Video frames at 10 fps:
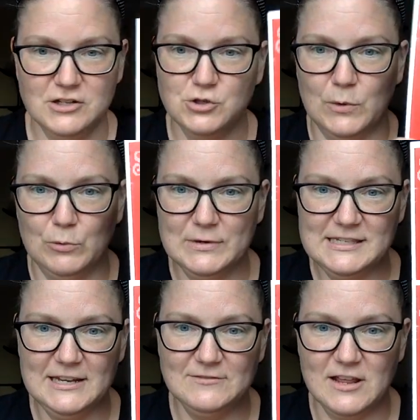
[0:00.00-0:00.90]
So we
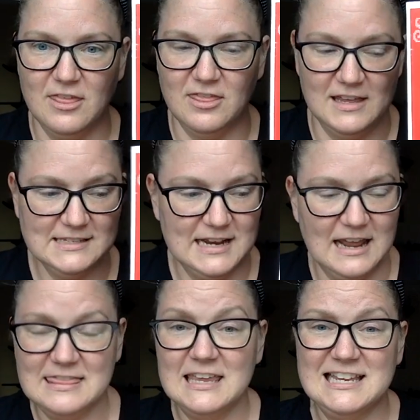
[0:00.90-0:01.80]
received this, and
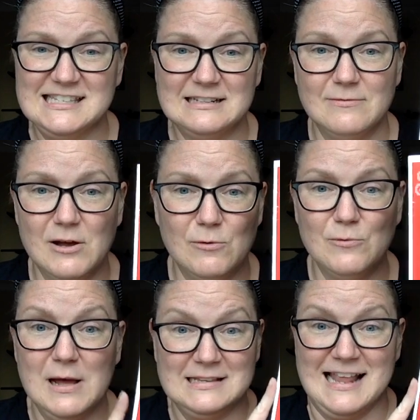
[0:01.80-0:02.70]
I think it's, a,
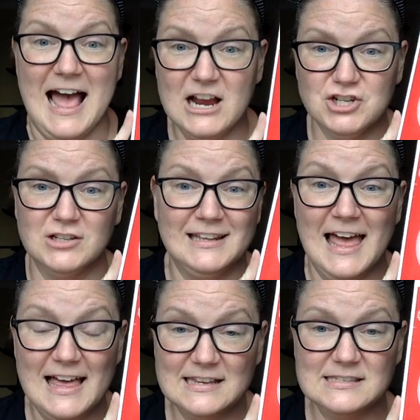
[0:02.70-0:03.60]
it's actually an
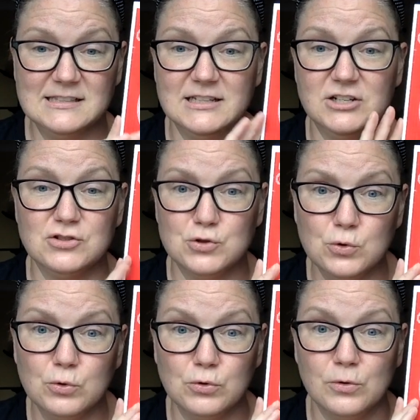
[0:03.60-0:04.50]
excellent
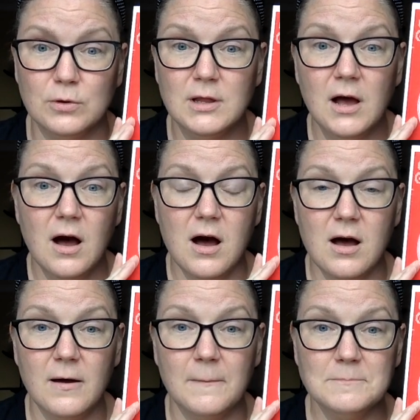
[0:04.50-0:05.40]
tool
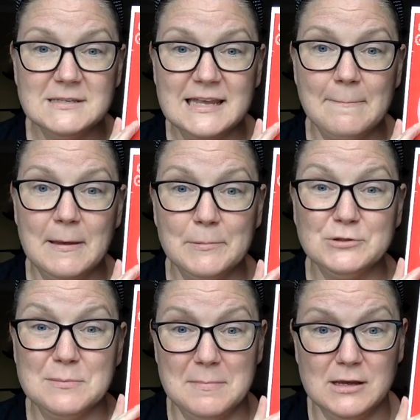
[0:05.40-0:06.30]
um, to get people
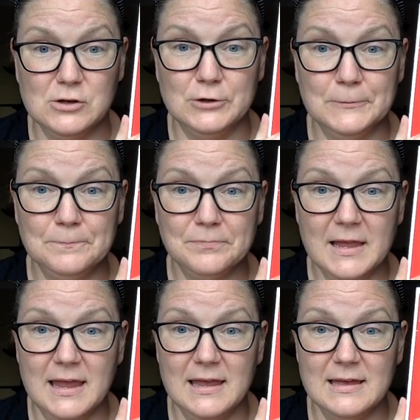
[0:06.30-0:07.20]
to mingle.
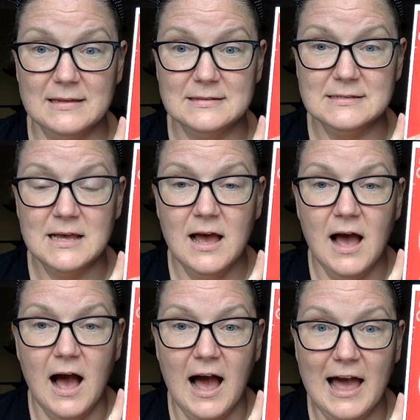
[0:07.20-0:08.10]
And
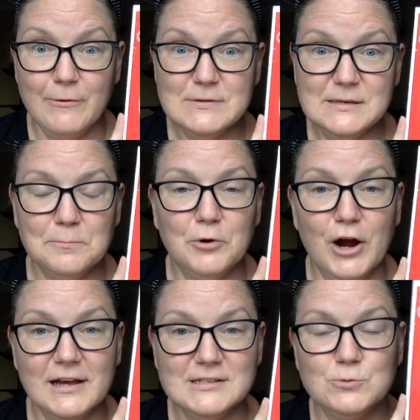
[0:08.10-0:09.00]
I was
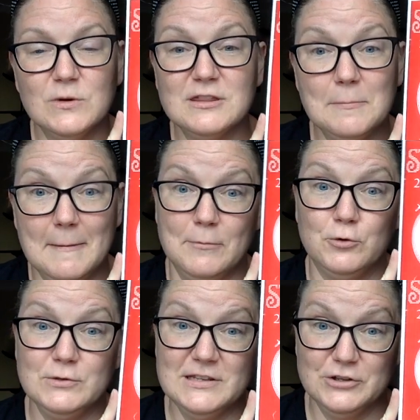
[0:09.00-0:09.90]
impressed with the people
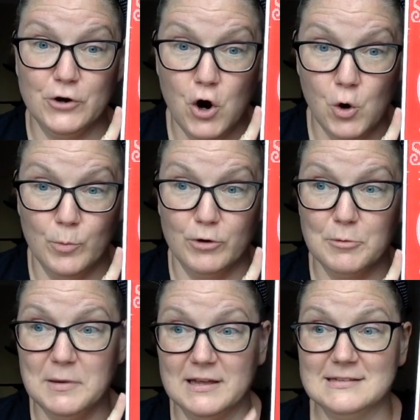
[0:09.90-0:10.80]
who did their
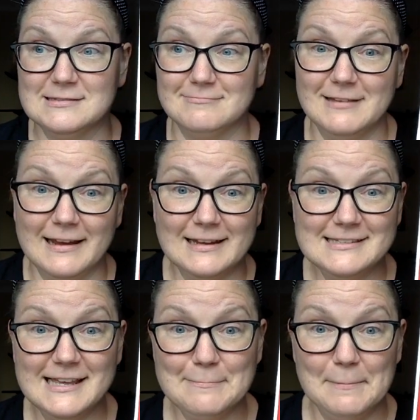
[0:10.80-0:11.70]
homework because, like I
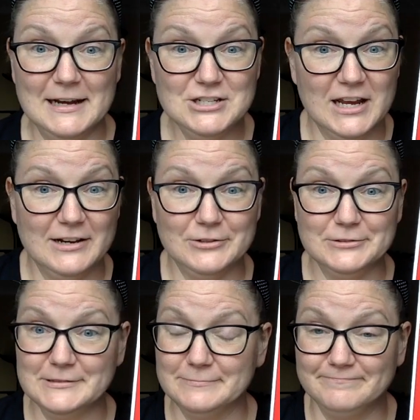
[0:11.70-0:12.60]
said, my
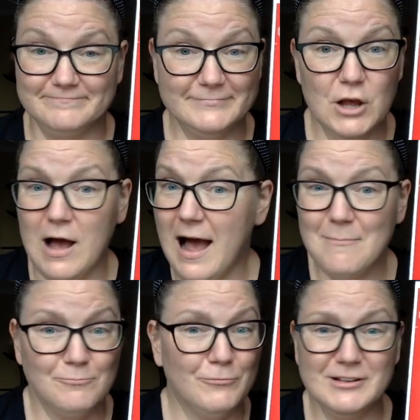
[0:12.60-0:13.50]
channel no,
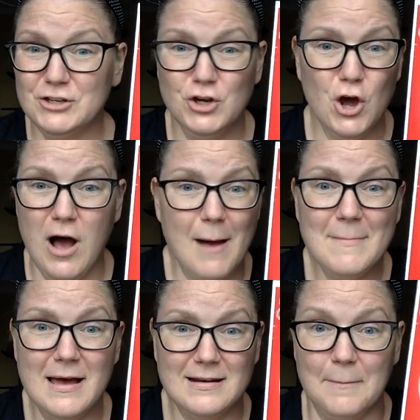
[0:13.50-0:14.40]
I'm really no, I'm
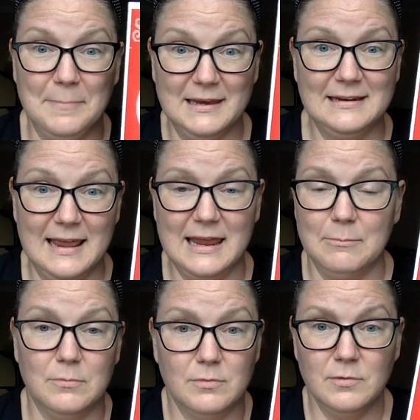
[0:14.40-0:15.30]
not a big
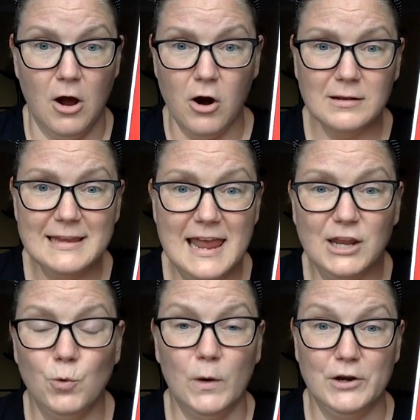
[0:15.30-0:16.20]
name. Hardly
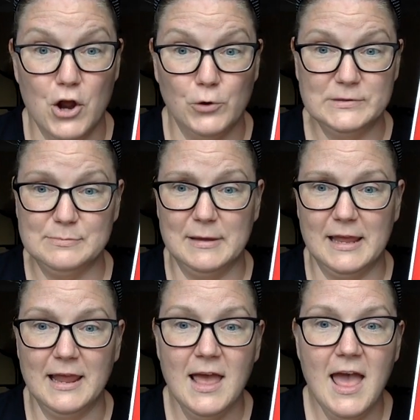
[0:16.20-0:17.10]
anyone knows
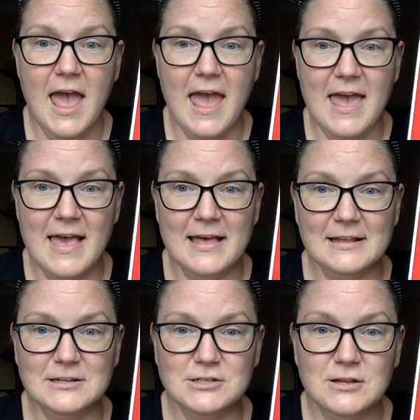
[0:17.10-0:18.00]
me,
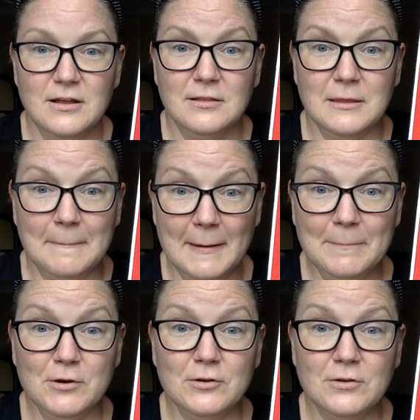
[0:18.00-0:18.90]
and the
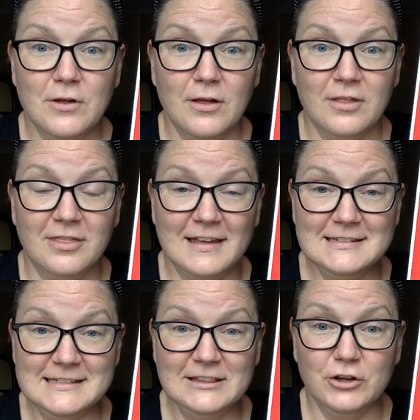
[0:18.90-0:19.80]
people
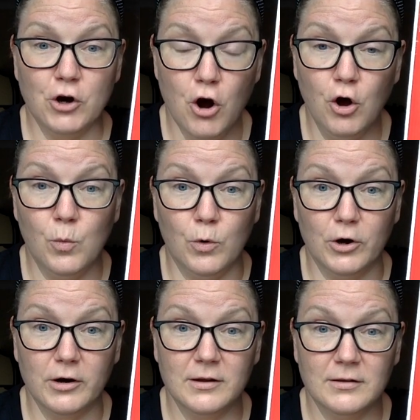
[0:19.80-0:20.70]
that did their
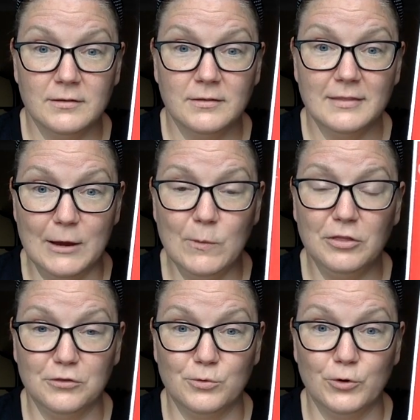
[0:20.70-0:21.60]
homework, they
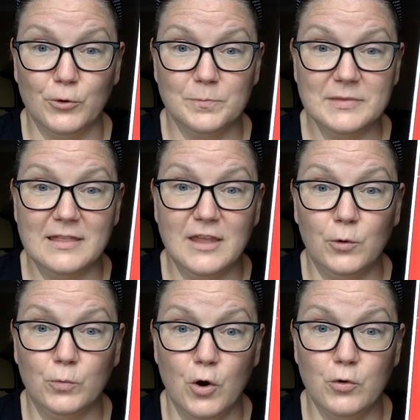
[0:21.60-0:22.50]
went through and
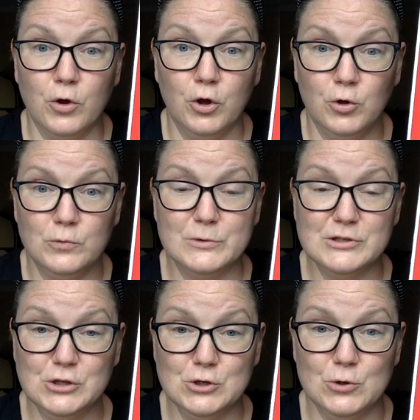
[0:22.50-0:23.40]
they wrote who
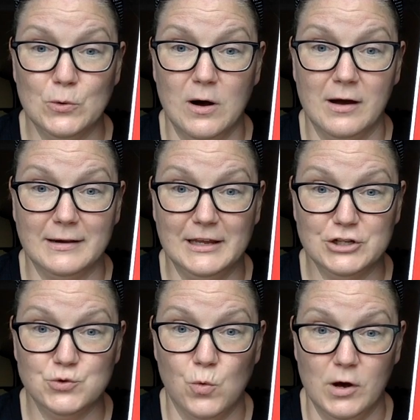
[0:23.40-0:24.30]
was who on
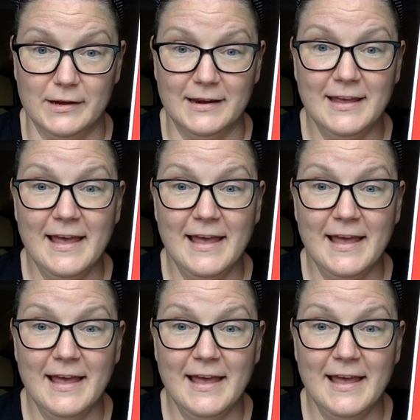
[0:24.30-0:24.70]
each one.